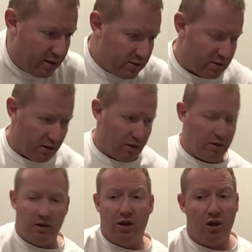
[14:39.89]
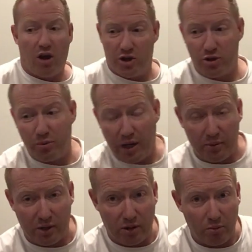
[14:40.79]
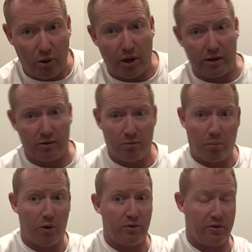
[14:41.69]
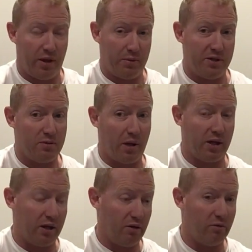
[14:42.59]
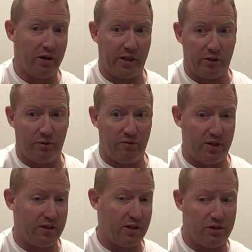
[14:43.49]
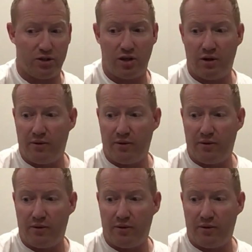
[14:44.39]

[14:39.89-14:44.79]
So I should be able to combine both of them into making a really good vintage